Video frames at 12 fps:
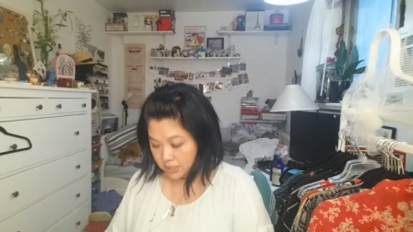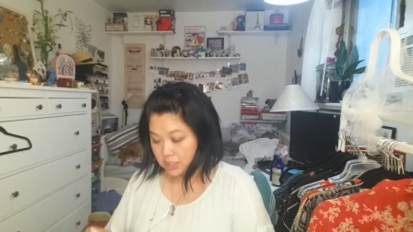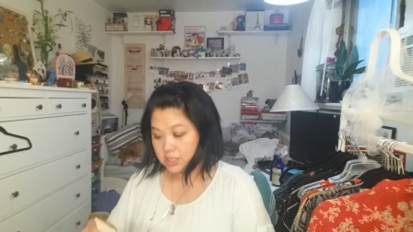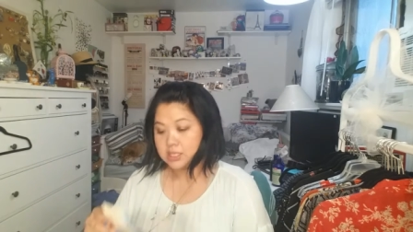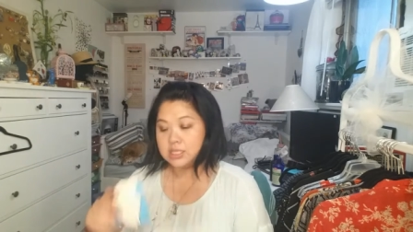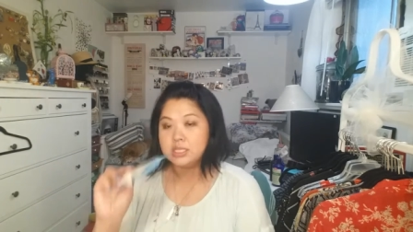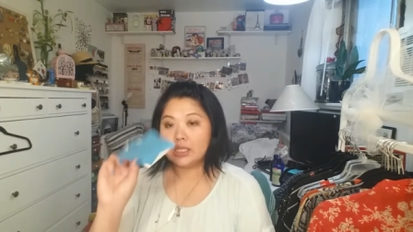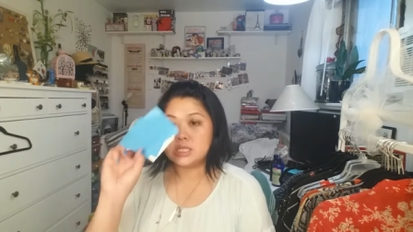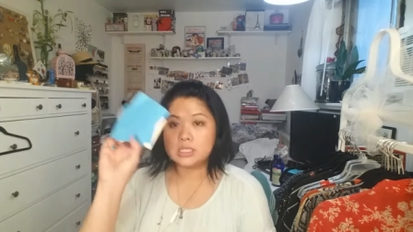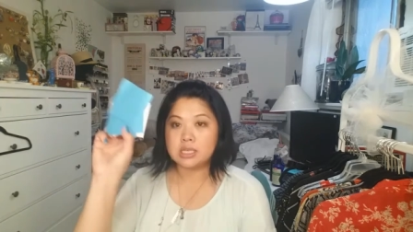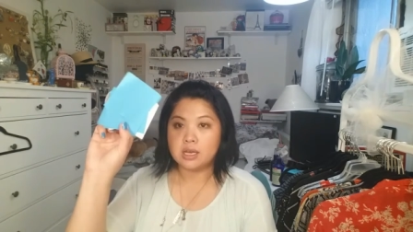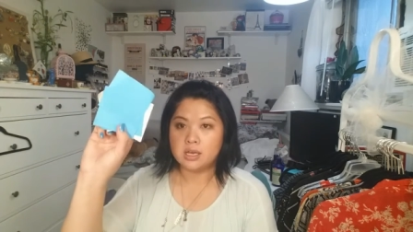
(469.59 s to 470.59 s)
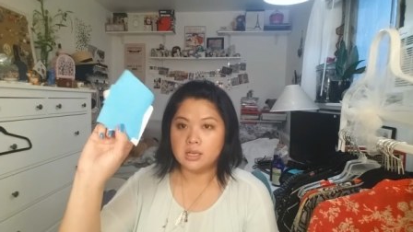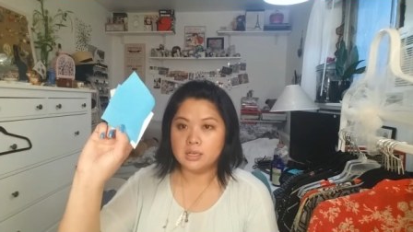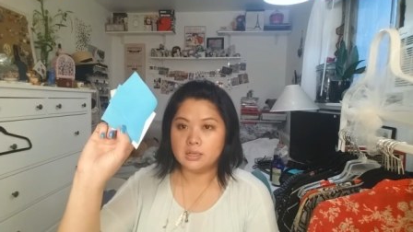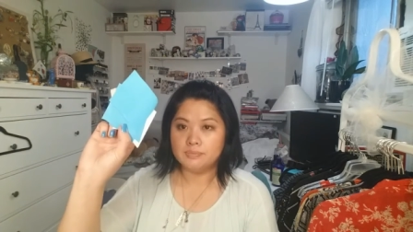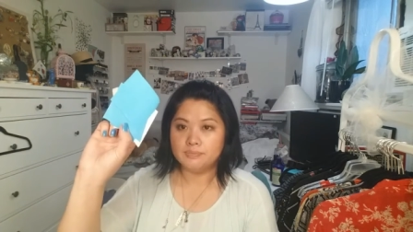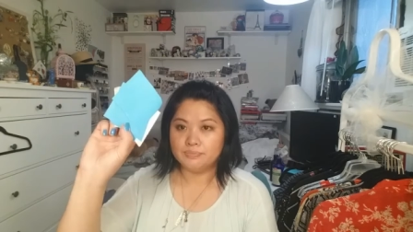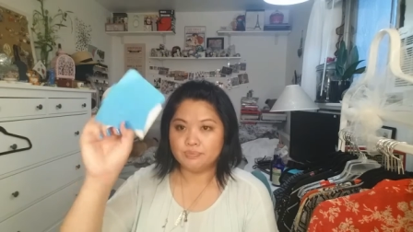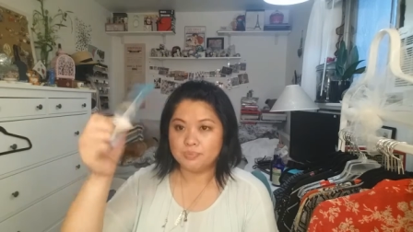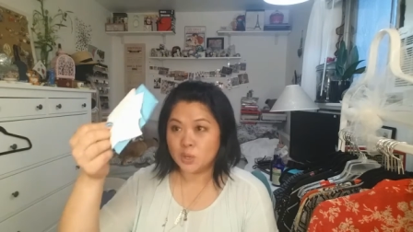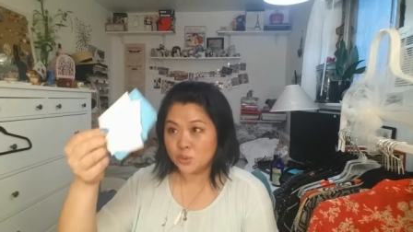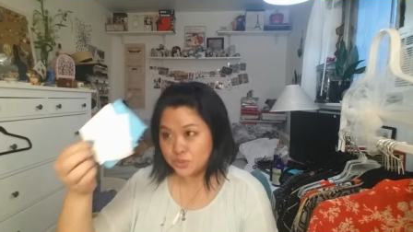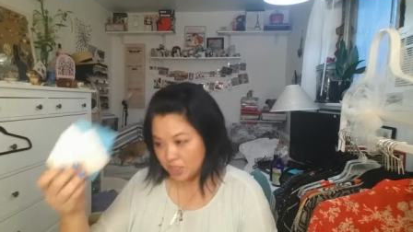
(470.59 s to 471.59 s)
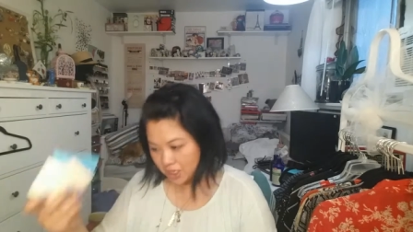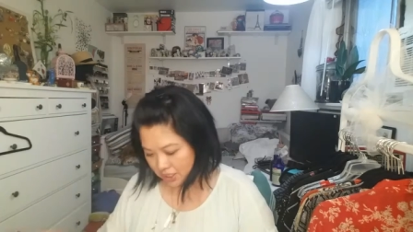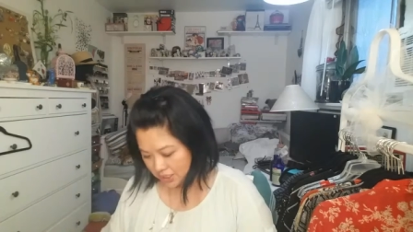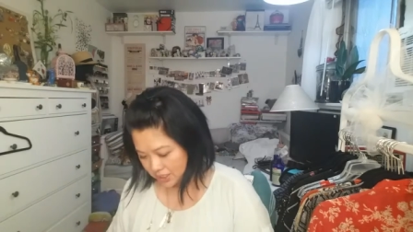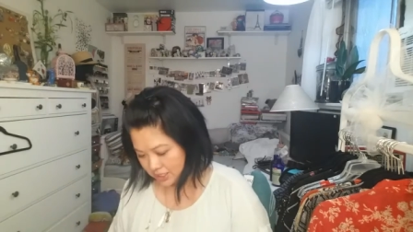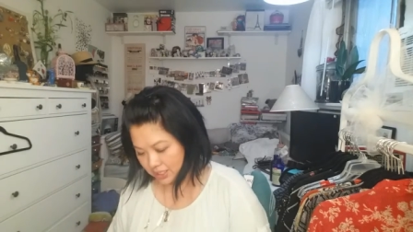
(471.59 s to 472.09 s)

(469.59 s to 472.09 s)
This is um, post-its,